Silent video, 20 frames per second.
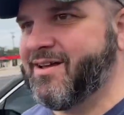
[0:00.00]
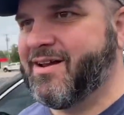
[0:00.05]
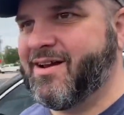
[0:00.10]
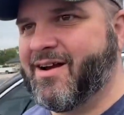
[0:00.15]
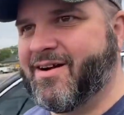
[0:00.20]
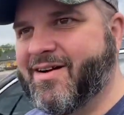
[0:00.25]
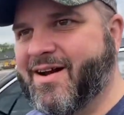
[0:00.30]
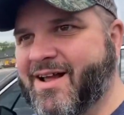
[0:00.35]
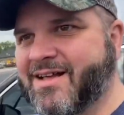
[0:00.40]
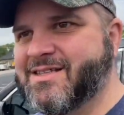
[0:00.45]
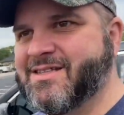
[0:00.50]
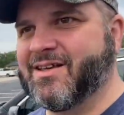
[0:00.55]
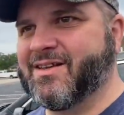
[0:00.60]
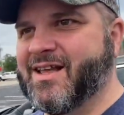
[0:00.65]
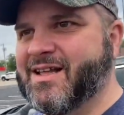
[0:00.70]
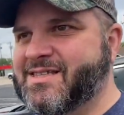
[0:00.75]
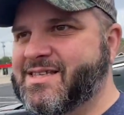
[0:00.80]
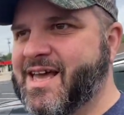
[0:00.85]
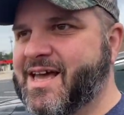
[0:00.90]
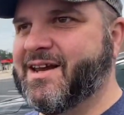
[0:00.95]
right, so
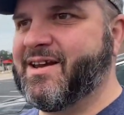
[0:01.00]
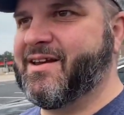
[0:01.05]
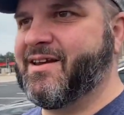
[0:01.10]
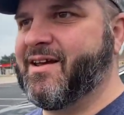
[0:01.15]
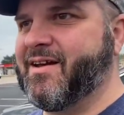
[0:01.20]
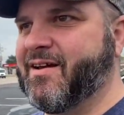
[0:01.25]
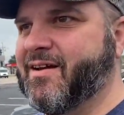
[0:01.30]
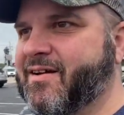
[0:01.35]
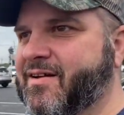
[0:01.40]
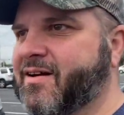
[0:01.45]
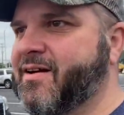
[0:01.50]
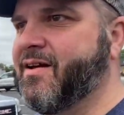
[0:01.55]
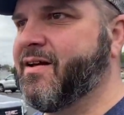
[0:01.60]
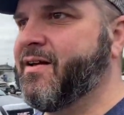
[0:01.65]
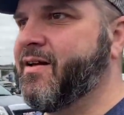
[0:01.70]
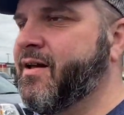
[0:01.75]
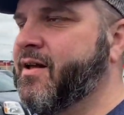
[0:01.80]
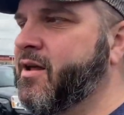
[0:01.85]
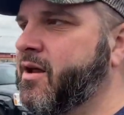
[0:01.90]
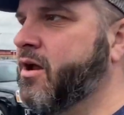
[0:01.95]
let's head in here.
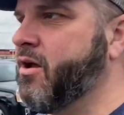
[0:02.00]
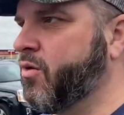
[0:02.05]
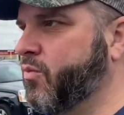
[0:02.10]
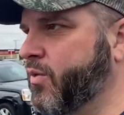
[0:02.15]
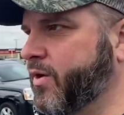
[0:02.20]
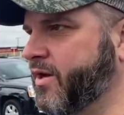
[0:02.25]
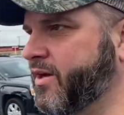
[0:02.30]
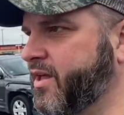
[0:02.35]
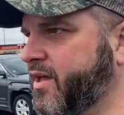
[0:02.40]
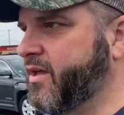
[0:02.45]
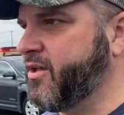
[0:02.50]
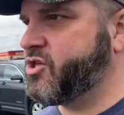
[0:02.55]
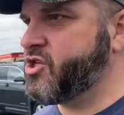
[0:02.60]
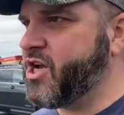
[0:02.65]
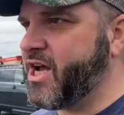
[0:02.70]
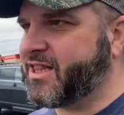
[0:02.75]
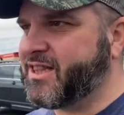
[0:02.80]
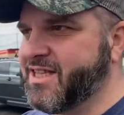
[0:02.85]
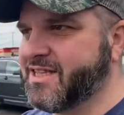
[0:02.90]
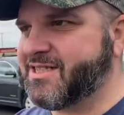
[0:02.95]
We're gonna
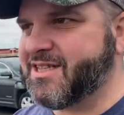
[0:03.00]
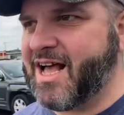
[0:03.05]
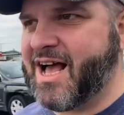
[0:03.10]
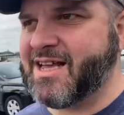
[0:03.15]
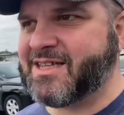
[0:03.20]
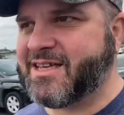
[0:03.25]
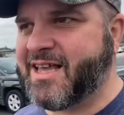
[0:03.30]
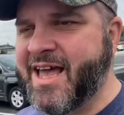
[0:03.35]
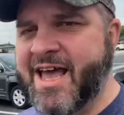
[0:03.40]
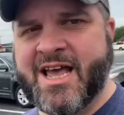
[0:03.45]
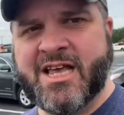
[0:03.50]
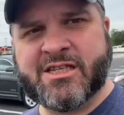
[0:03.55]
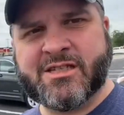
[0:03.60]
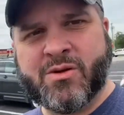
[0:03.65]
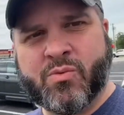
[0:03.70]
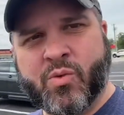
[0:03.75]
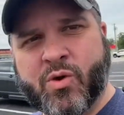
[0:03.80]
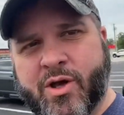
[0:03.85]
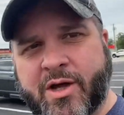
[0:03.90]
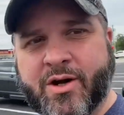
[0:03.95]
check this glass case
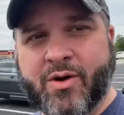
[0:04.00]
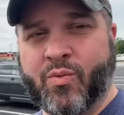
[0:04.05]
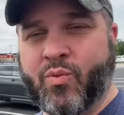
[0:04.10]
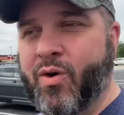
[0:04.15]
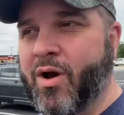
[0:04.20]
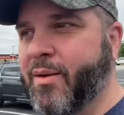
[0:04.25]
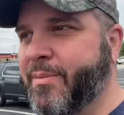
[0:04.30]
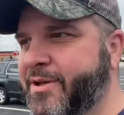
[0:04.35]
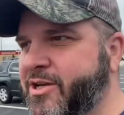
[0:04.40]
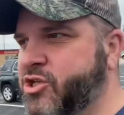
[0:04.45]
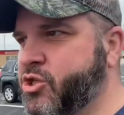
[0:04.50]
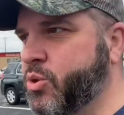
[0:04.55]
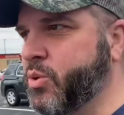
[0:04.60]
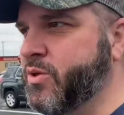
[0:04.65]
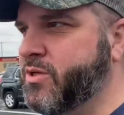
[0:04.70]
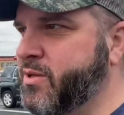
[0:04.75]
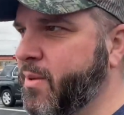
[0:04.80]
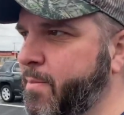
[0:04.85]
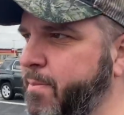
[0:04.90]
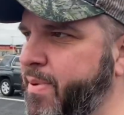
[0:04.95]
and we're gonna rummage through
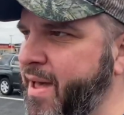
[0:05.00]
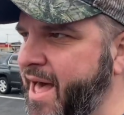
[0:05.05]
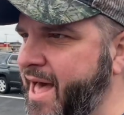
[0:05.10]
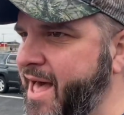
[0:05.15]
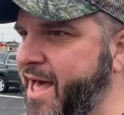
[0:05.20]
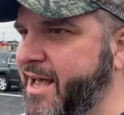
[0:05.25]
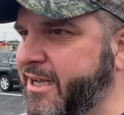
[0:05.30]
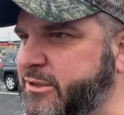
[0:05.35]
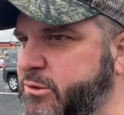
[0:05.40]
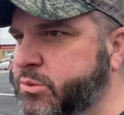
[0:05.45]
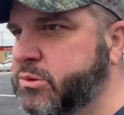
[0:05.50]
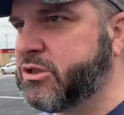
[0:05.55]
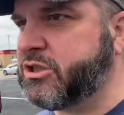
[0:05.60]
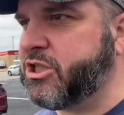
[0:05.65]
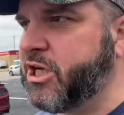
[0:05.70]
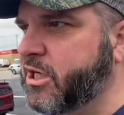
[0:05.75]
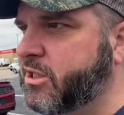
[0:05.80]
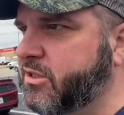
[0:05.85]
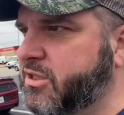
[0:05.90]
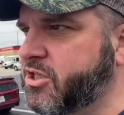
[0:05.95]
some bags. We'll
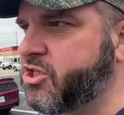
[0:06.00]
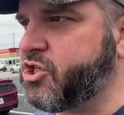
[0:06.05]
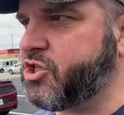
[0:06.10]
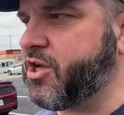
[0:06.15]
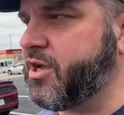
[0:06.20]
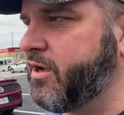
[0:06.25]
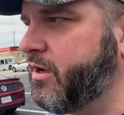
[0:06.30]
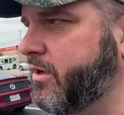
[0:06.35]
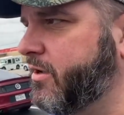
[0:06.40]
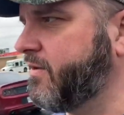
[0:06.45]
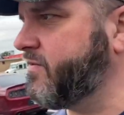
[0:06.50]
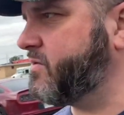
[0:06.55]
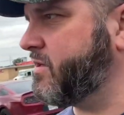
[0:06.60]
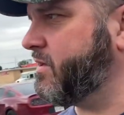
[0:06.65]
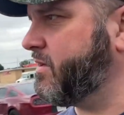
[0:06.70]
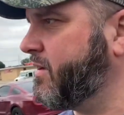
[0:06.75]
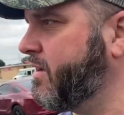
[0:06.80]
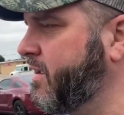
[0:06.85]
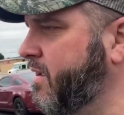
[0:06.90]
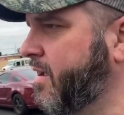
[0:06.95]
check the shelves
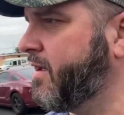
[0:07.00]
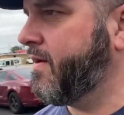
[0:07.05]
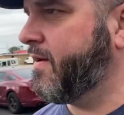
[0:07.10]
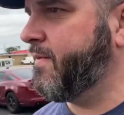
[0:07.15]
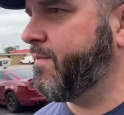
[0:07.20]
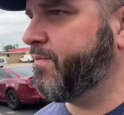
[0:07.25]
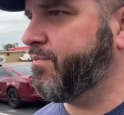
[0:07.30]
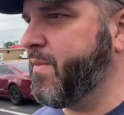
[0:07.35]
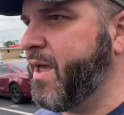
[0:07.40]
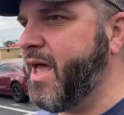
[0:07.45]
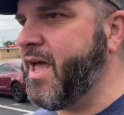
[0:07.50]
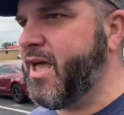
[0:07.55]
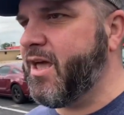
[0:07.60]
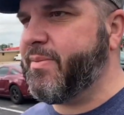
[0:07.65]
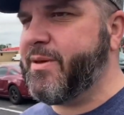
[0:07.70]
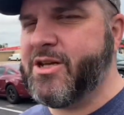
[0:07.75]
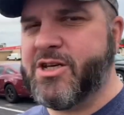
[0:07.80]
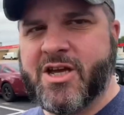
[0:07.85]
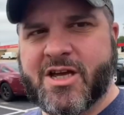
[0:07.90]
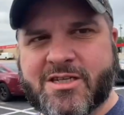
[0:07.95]
and
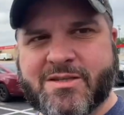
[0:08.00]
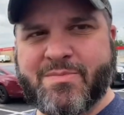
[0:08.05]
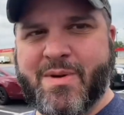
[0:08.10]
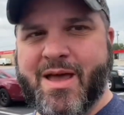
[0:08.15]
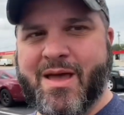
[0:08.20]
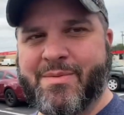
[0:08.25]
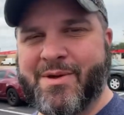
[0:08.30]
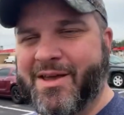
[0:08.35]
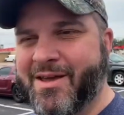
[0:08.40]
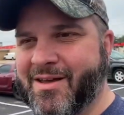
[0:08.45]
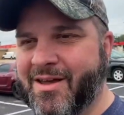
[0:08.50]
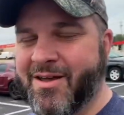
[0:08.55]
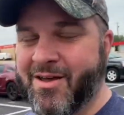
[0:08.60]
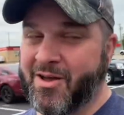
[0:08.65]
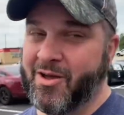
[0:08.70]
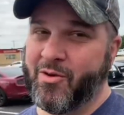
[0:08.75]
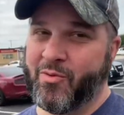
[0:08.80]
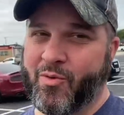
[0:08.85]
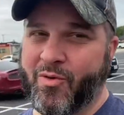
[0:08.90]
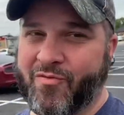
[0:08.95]
maybe, just maybe,
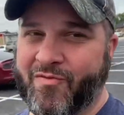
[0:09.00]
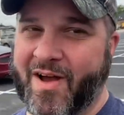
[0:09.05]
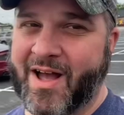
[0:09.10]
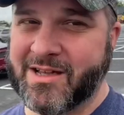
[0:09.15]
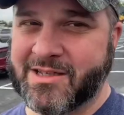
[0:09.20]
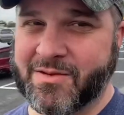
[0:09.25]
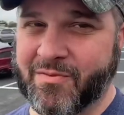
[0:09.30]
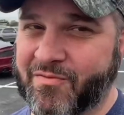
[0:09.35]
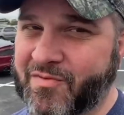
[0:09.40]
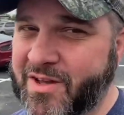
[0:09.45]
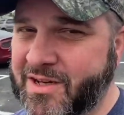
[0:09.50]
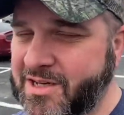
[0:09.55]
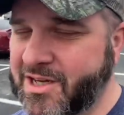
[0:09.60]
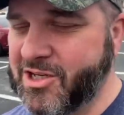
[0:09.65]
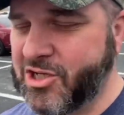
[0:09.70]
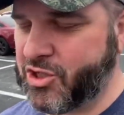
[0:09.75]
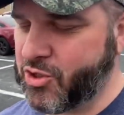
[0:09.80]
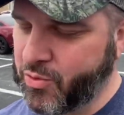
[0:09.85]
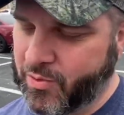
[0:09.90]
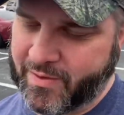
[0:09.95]
we'll find some
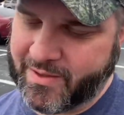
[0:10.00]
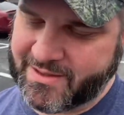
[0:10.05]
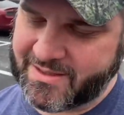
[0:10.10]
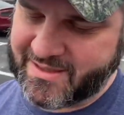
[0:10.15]
vintage toys